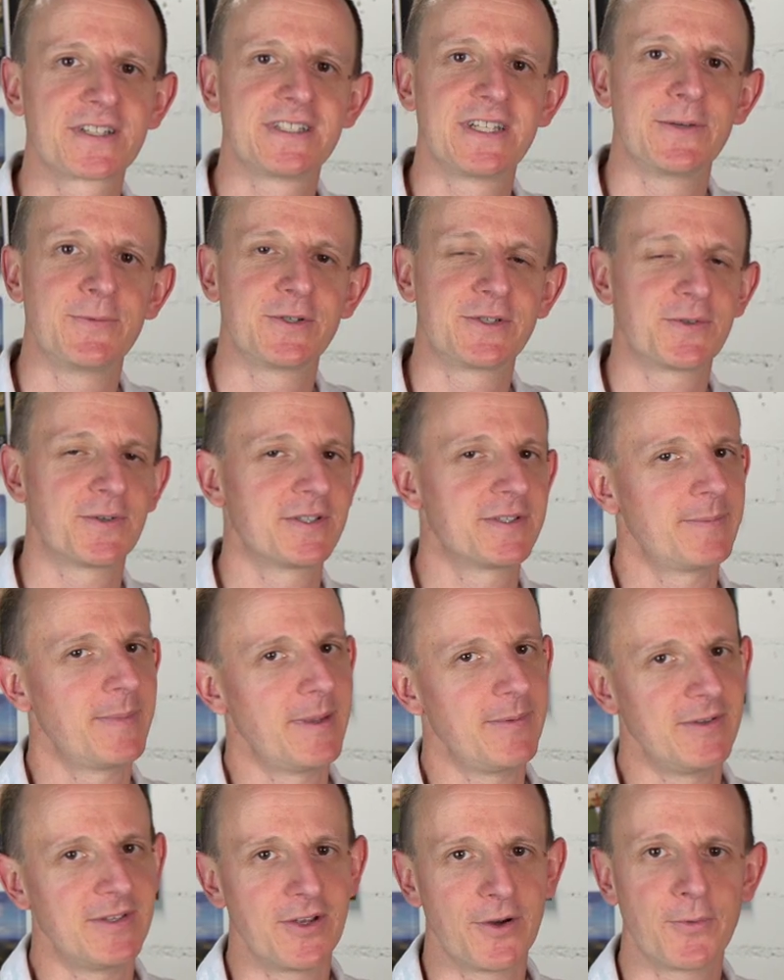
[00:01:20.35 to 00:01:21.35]
see which ones
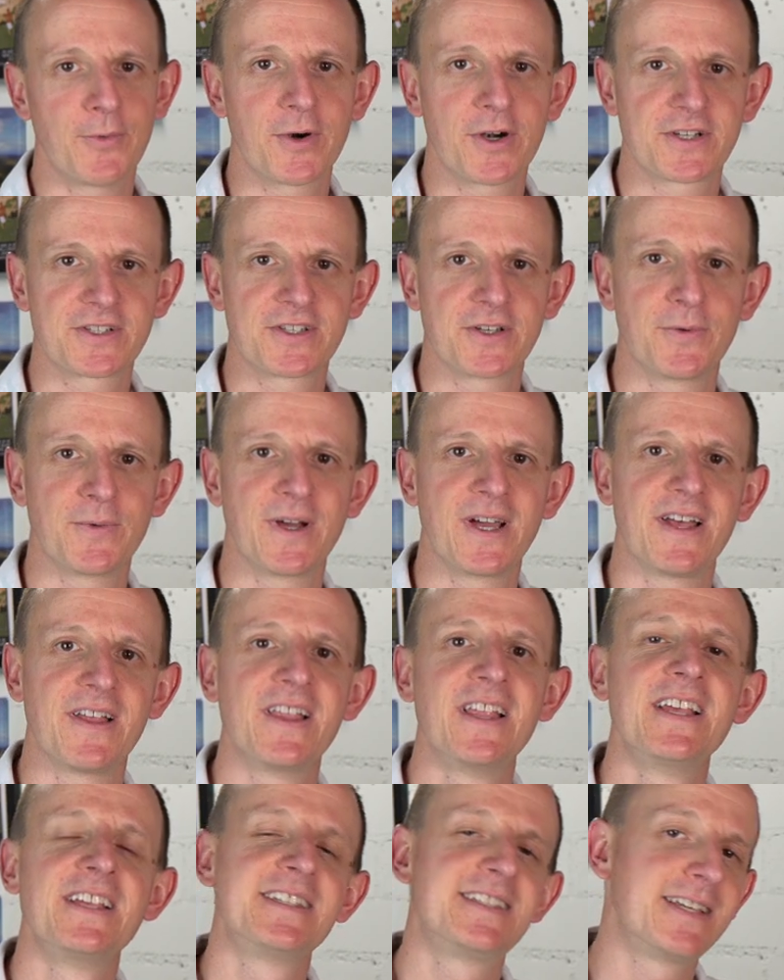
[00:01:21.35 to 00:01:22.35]
maybe don't work so
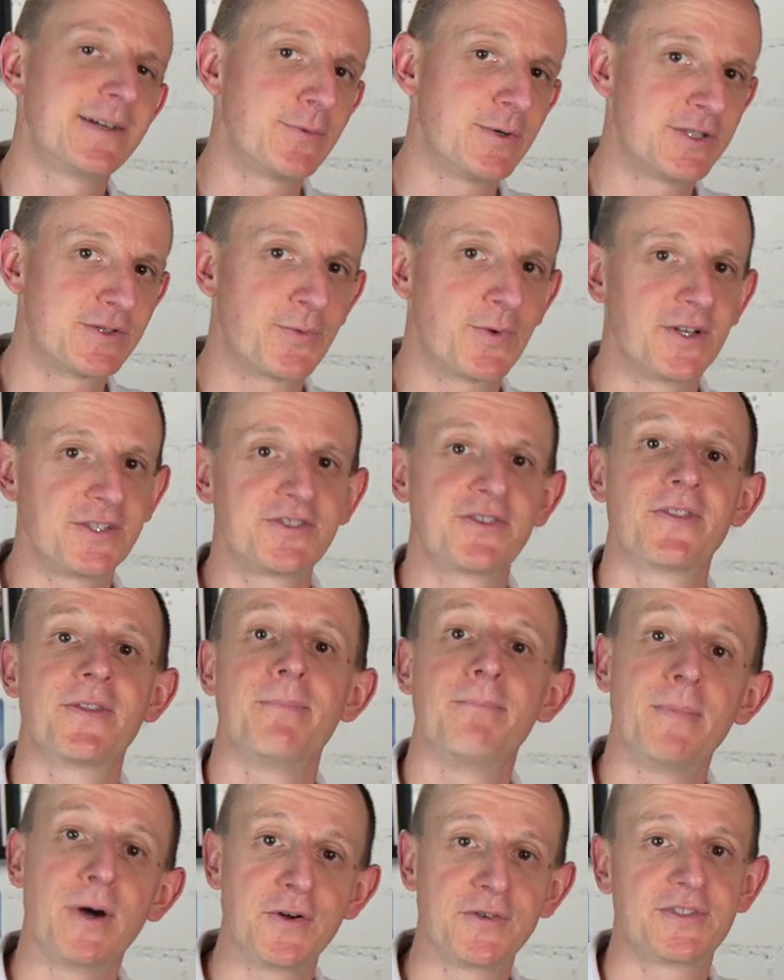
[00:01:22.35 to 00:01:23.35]
well, see which ones are the
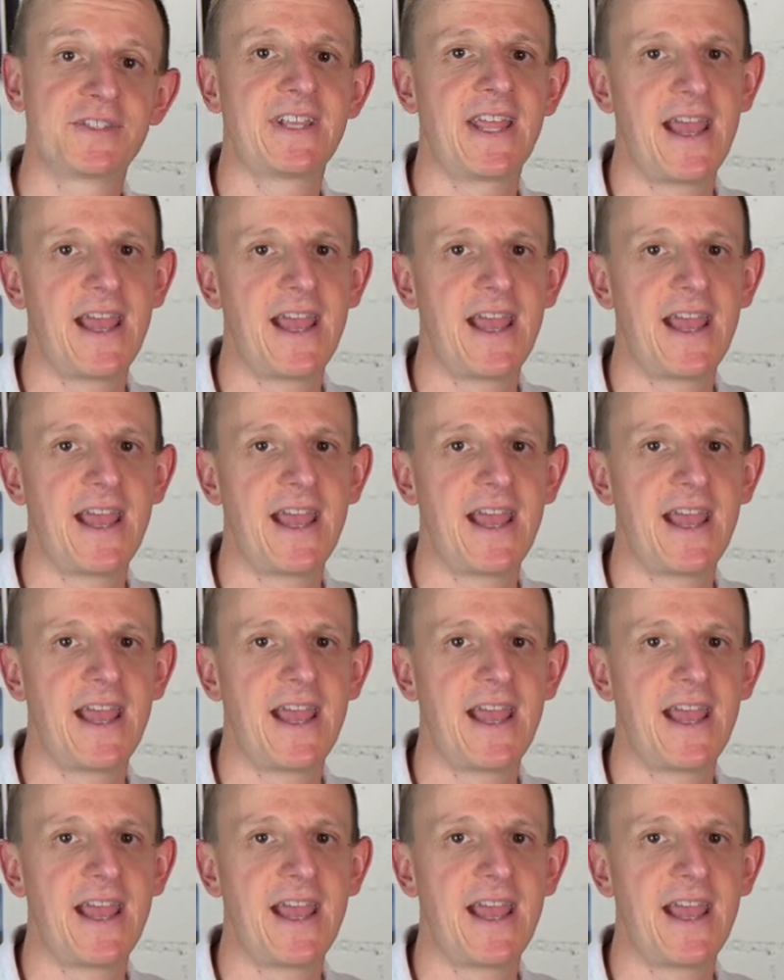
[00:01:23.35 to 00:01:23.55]
most